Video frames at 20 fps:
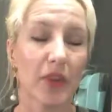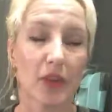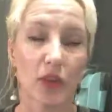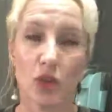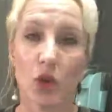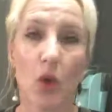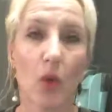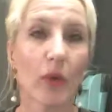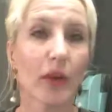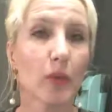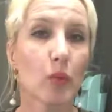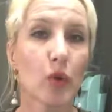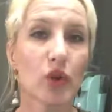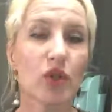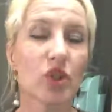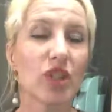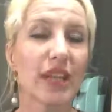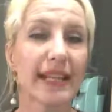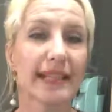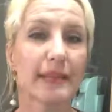knowing
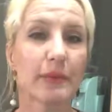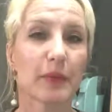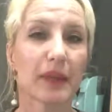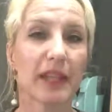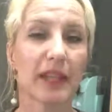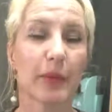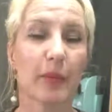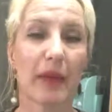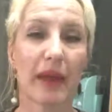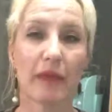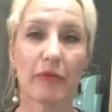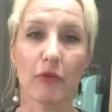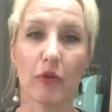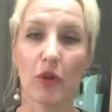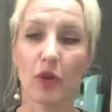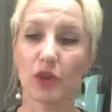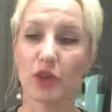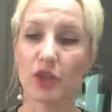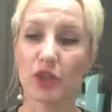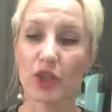which debts we're going to pay
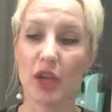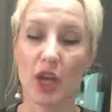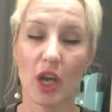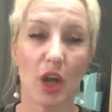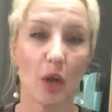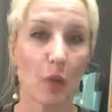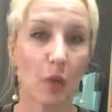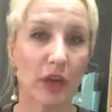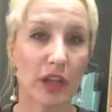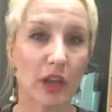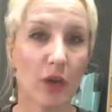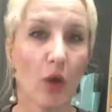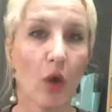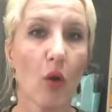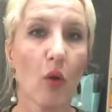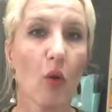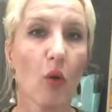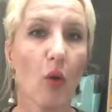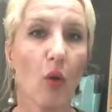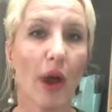first. We
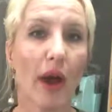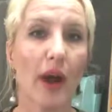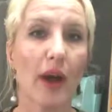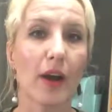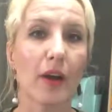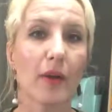know